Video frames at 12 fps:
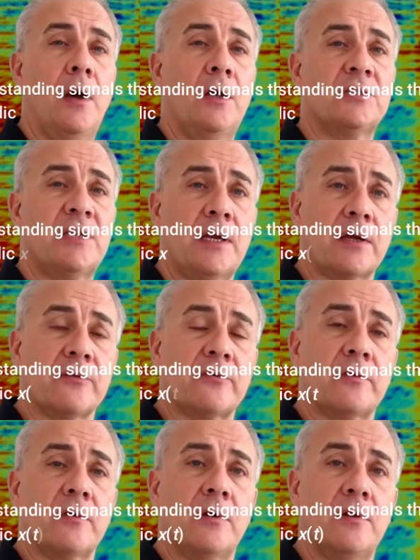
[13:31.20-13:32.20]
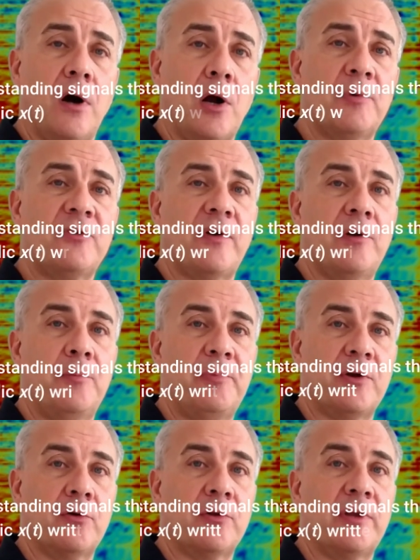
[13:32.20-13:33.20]
Second, an arbitrary
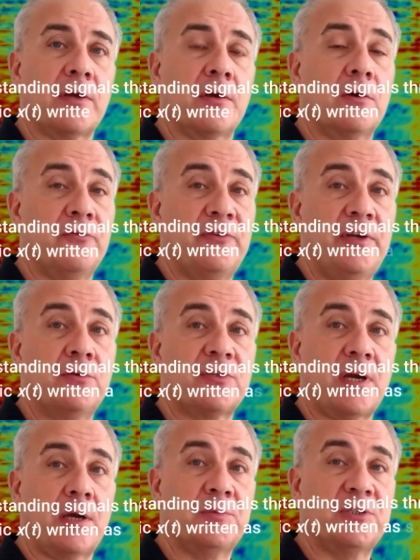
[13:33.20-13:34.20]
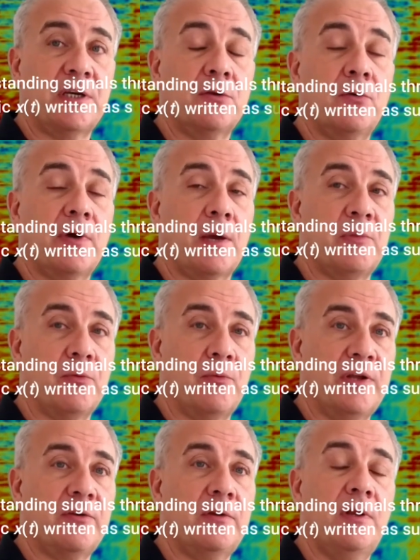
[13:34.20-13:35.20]
periodic continuous time signal can be
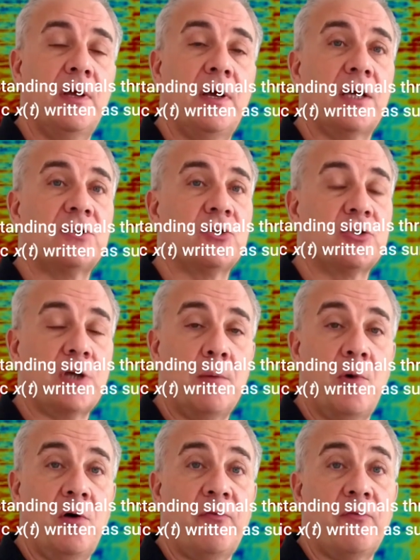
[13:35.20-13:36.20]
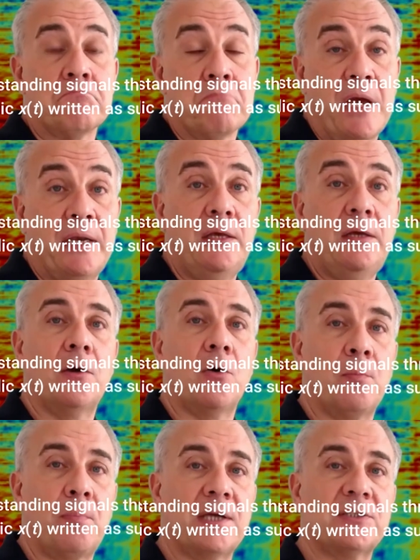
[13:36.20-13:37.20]
written as the sum of many
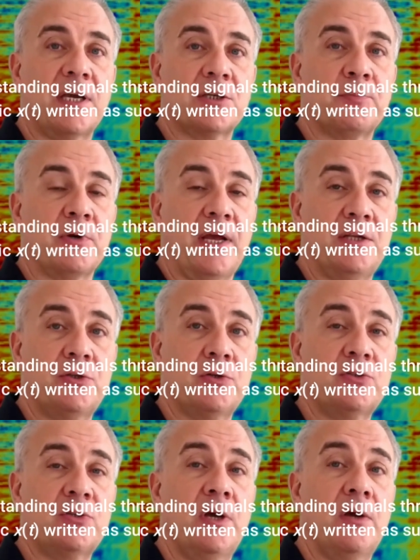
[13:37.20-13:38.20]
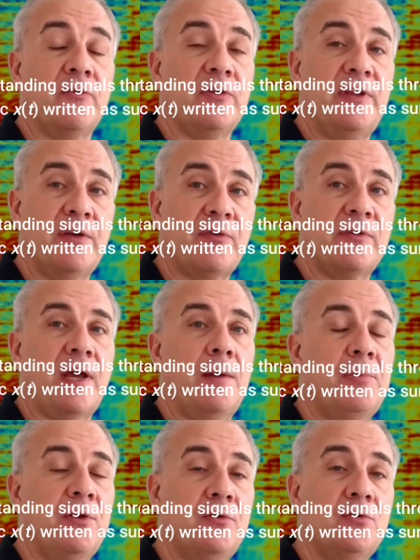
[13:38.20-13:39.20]
complex exponentials with different
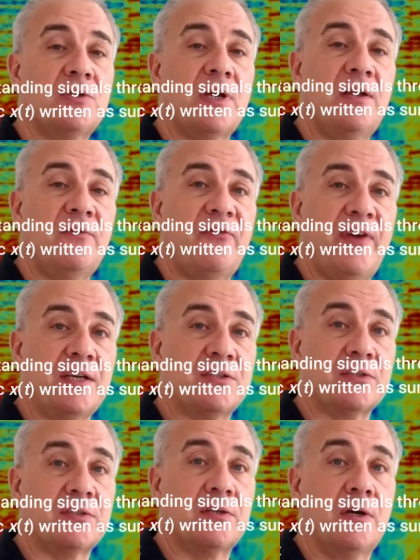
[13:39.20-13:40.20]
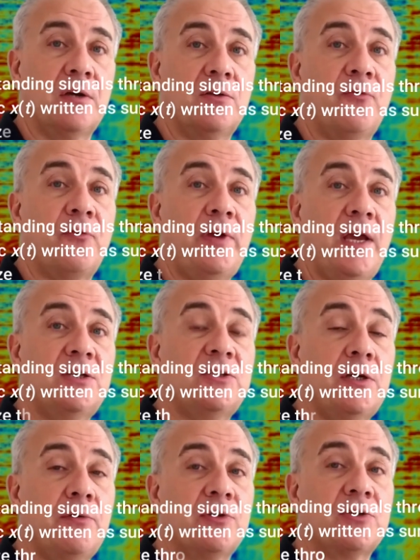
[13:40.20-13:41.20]
amplitudes and phases, the Fourier
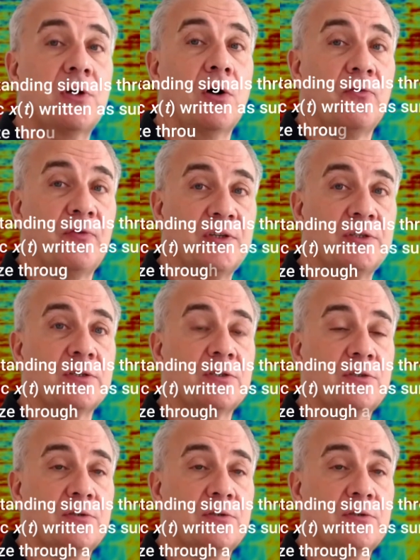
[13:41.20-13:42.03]
series coefficients.